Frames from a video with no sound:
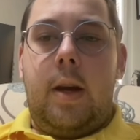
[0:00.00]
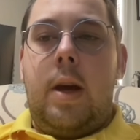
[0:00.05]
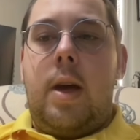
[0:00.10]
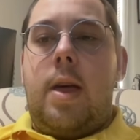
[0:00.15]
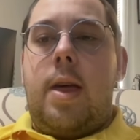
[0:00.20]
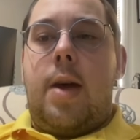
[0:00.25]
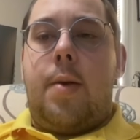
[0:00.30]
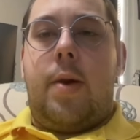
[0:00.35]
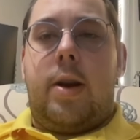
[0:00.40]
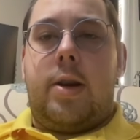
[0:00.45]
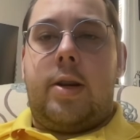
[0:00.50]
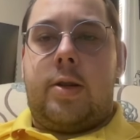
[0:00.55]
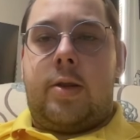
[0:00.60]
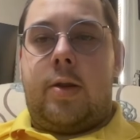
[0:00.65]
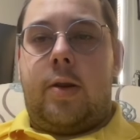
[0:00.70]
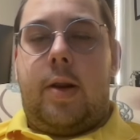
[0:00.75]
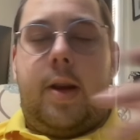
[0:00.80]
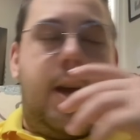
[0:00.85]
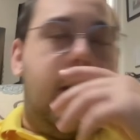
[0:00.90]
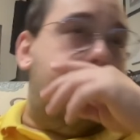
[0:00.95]
There we are, just so
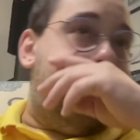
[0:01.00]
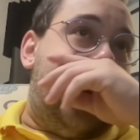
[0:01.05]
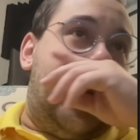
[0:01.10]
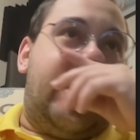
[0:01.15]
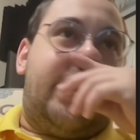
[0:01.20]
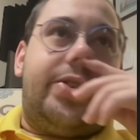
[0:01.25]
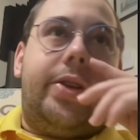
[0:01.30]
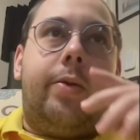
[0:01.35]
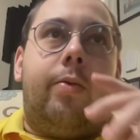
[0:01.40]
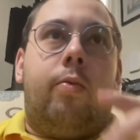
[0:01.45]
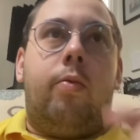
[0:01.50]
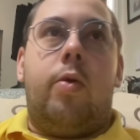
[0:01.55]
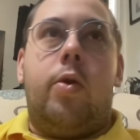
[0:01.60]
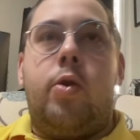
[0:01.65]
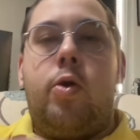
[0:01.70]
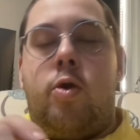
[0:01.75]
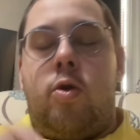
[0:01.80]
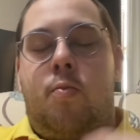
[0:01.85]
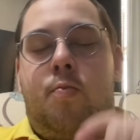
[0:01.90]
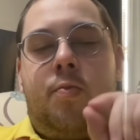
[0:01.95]
you have actually
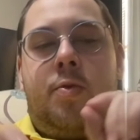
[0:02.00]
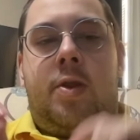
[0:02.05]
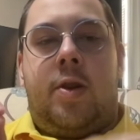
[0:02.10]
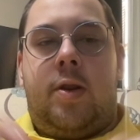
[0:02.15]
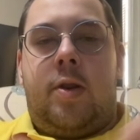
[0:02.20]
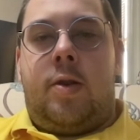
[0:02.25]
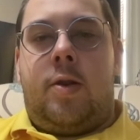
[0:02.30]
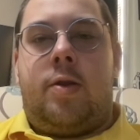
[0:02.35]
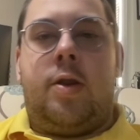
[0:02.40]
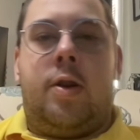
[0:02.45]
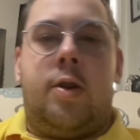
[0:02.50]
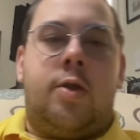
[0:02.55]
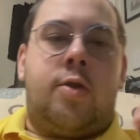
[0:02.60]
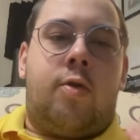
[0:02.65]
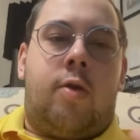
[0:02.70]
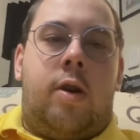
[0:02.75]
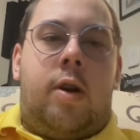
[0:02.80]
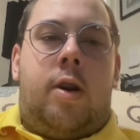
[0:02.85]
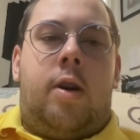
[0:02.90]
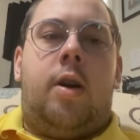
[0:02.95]
room to
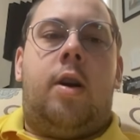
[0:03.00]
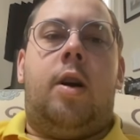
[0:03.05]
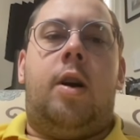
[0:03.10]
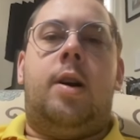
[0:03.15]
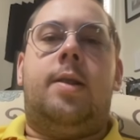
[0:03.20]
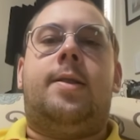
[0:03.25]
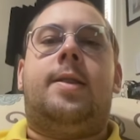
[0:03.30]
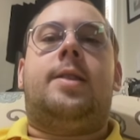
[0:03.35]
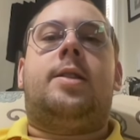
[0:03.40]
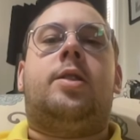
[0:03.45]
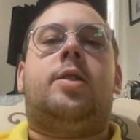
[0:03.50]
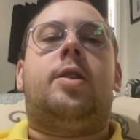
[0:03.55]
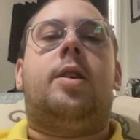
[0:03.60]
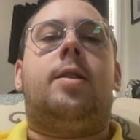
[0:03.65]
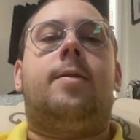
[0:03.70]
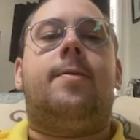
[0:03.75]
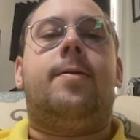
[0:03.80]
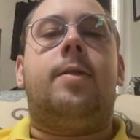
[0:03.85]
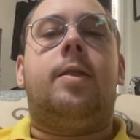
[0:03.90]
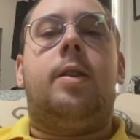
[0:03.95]
draw on this
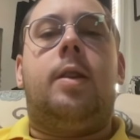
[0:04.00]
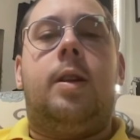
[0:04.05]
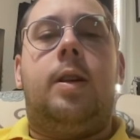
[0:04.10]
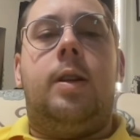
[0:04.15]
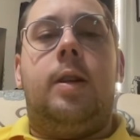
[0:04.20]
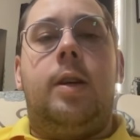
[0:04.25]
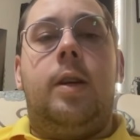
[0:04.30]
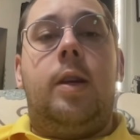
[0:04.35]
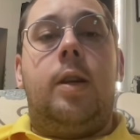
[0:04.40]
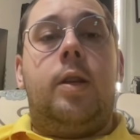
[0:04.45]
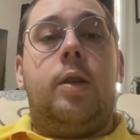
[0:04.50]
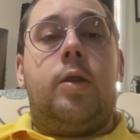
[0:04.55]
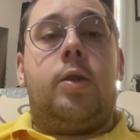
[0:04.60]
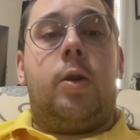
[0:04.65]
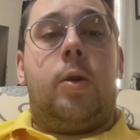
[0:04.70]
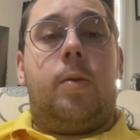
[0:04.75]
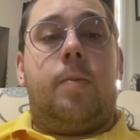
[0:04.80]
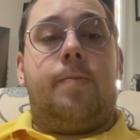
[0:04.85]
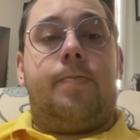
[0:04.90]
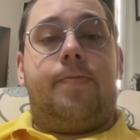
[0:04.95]
stuff.
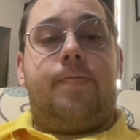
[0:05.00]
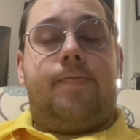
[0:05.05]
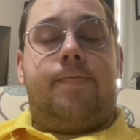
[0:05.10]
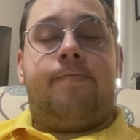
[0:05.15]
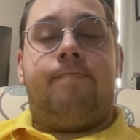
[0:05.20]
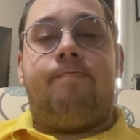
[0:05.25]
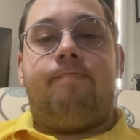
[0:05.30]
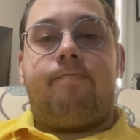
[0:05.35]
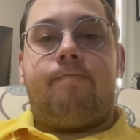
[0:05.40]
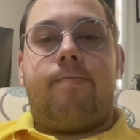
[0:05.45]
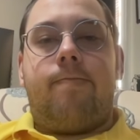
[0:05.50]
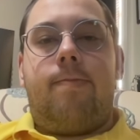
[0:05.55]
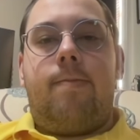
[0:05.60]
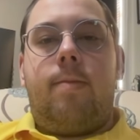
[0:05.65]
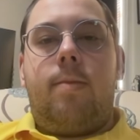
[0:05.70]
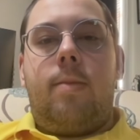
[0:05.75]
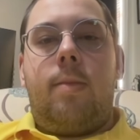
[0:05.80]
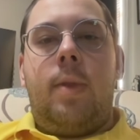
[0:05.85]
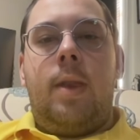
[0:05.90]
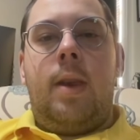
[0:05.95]
So
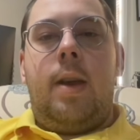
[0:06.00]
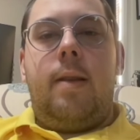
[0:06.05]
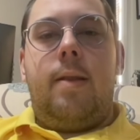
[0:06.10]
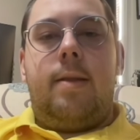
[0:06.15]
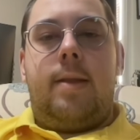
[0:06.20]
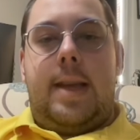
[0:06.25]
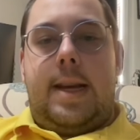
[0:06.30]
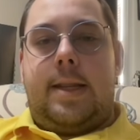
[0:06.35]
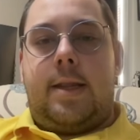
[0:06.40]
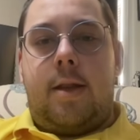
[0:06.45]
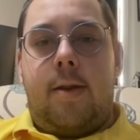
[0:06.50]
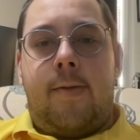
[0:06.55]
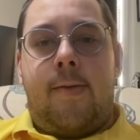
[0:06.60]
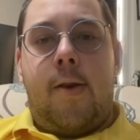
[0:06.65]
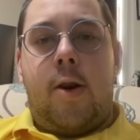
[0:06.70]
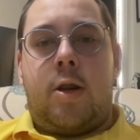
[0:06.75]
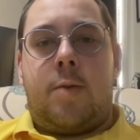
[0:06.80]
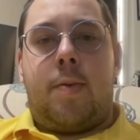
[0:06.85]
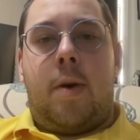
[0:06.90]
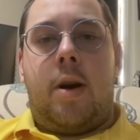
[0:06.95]
that's the
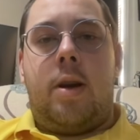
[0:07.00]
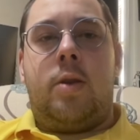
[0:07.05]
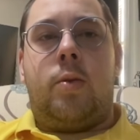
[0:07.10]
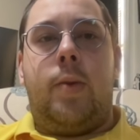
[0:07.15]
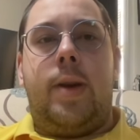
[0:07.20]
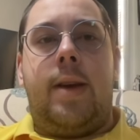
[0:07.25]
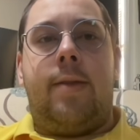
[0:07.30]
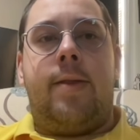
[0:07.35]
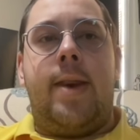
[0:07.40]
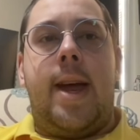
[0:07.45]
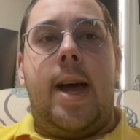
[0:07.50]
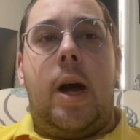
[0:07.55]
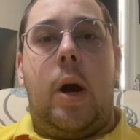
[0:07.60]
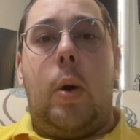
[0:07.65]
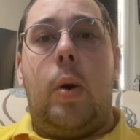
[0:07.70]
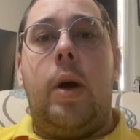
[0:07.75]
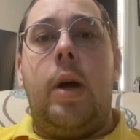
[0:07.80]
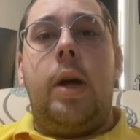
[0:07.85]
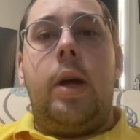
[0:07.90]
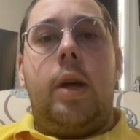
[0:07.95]
first part, is we have
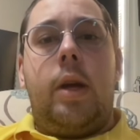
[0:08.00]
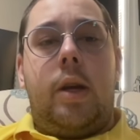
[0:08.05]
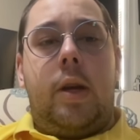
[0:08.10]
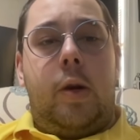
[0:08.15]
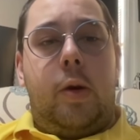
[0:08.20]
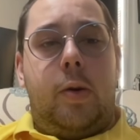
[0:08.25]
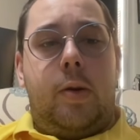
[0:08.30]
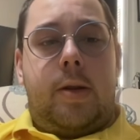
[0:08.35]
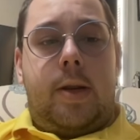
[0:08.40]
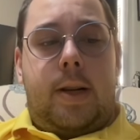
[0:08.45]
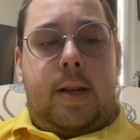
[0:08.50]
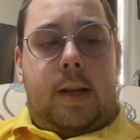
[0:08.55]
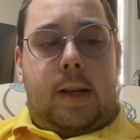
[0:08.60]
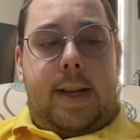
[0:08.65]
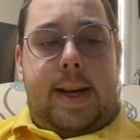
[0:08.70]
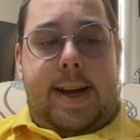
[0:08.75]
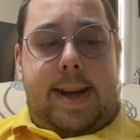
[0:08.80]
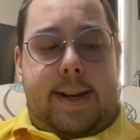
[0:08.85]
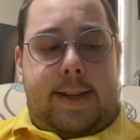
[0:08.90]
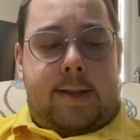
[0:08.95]
now used a
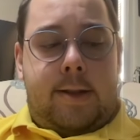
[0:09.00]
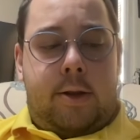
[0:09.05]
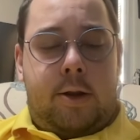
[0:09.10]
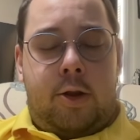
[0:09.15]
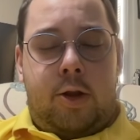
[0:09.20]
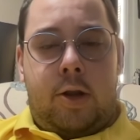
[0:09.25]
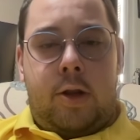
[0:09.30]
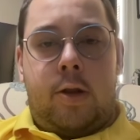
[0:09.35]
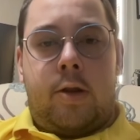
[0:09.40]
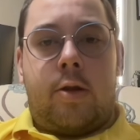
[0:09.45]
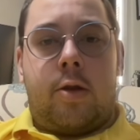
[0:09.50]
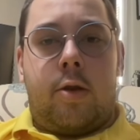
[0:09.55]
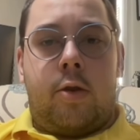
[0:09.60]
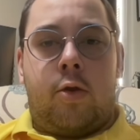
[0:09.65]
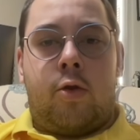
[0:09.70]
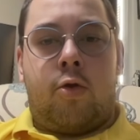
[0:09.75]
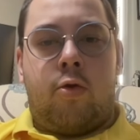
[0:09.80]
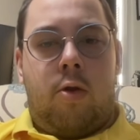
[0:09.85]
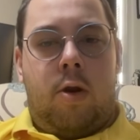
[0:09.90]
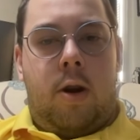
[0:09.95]
class to just
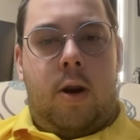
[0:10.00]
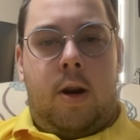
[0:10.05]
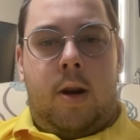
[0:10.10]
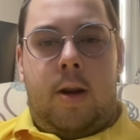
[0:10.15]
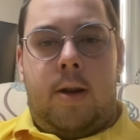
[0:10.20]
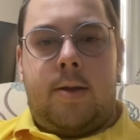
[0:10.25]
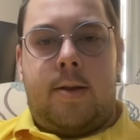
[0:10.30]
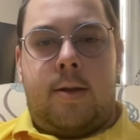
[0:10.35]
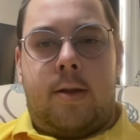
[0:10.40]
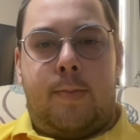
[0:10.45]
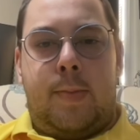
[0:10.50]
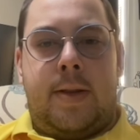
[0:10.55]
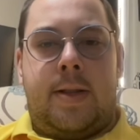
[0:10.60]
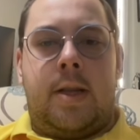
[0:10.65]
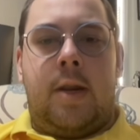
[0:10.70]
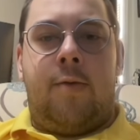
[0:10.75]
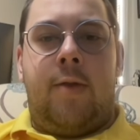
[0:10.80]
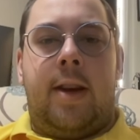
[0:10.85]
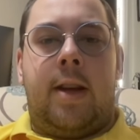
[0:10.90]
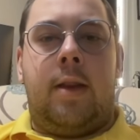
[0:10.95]
draw
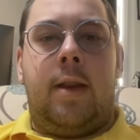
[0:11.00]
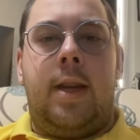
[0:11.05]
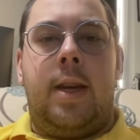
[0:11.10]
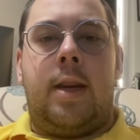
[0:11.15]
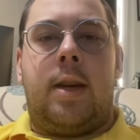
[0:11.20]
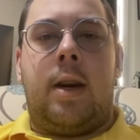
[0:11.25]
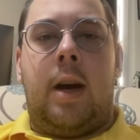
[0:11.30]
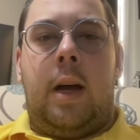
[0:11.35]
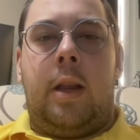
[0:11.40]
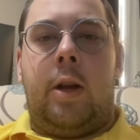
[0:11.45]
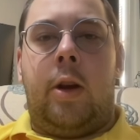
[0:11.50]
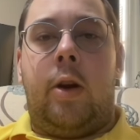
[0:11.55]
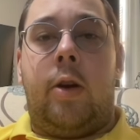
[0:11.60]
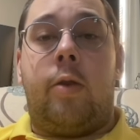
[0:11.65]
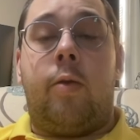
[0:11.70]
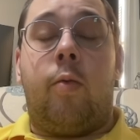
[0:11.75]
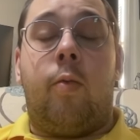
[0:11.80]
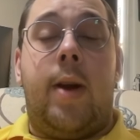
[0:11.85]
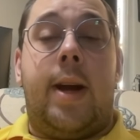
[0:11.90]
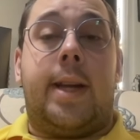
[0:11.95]
specifically
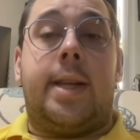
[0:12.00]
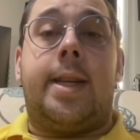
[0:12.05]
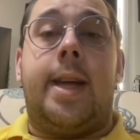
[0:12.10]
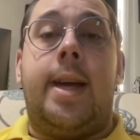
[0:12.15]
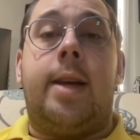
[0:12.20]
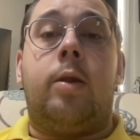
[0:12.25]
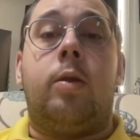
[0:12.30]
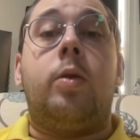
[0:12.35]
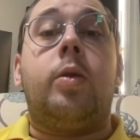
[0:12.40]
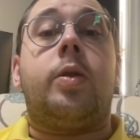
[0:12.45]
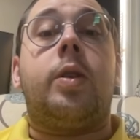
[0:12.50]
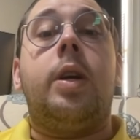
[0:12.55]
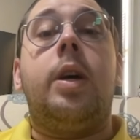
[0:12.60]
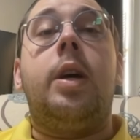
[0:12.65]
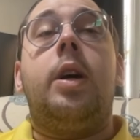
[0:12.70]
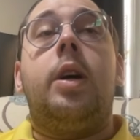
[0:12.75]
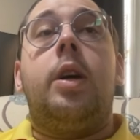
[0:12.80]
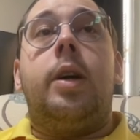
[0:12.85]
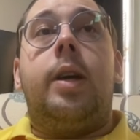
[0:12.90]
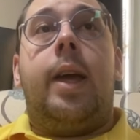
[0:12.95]
colored rectangles
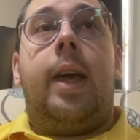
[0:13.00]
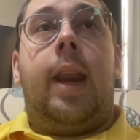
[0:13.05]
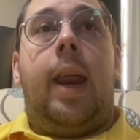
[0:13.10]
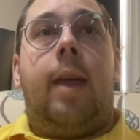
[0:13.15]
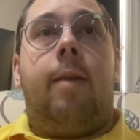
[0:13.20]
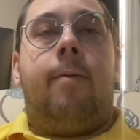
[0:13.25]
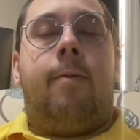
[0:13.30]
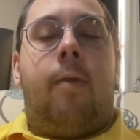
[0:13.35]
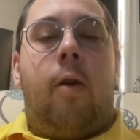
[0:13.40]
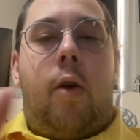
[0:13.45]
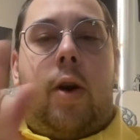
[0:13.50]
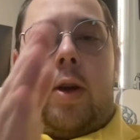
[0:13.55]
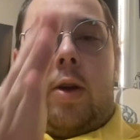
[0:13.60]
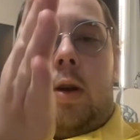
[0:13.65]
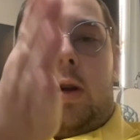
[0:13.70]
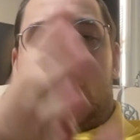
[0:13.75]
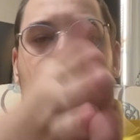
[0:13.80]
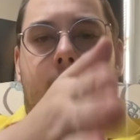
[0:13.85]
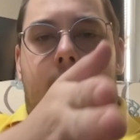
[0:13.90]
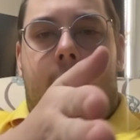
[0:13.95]
in a
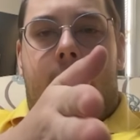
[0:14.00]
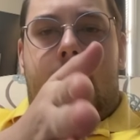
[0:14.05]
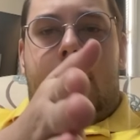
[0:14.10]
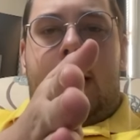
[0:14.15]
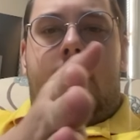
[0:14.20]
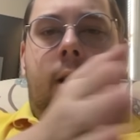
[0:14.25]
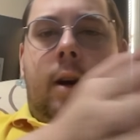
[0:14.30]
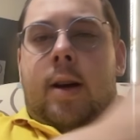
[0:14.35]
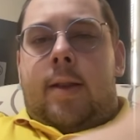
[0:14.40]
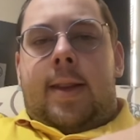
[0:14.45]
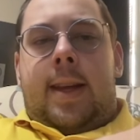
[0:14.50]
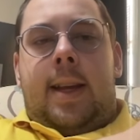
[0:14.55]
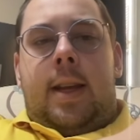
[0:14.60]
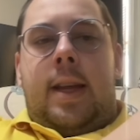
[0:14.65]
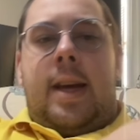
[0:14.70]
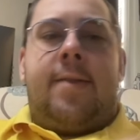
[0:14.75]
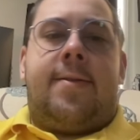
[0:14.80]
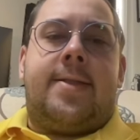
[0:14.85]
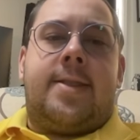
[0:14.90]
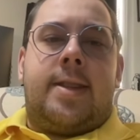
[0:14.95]
vertical line on the
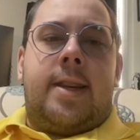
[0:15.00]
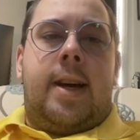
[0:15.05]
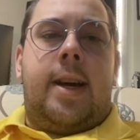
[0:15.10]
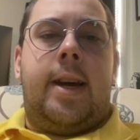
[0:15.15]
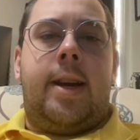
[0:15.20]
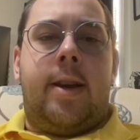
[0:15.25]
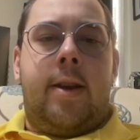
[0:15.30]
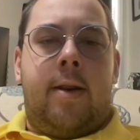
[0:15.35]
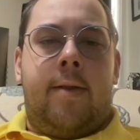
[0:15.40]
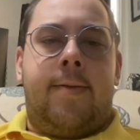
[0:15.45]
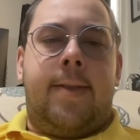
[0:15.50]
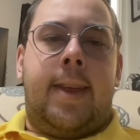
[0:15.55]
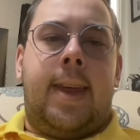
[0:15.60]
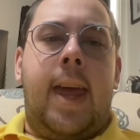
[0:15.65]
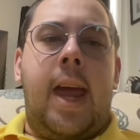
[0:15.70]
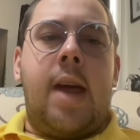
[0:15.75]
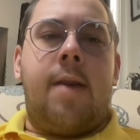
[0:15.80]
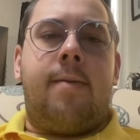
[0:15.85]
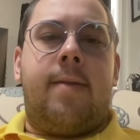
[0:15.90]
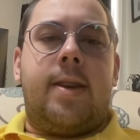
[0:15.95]
left side of the
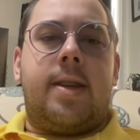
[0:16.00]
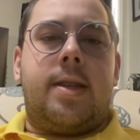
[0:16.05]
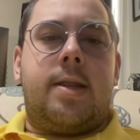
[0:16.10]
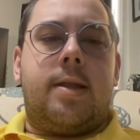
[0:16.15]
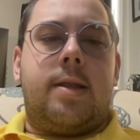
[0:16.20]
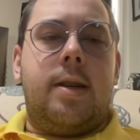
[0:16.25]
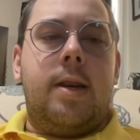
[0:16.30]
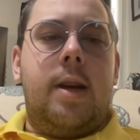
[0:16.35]
canvas.